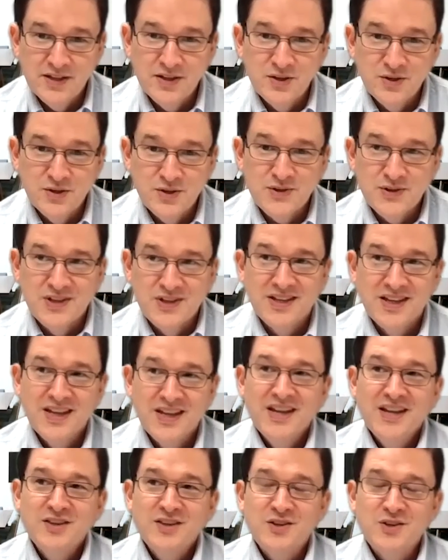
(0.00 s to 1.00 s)
This is
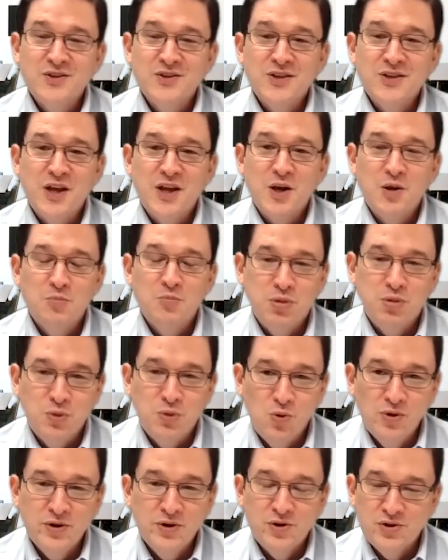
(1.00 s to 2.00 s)
an
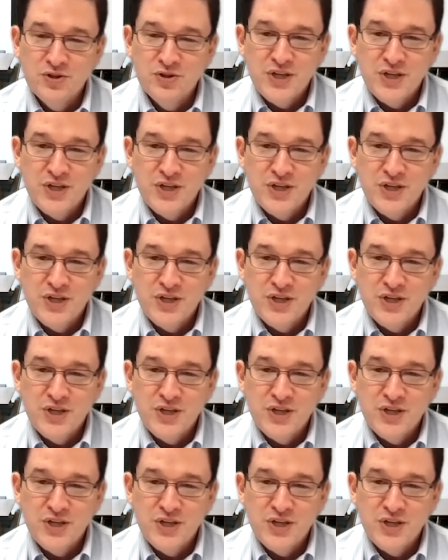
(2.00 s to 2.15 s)
employer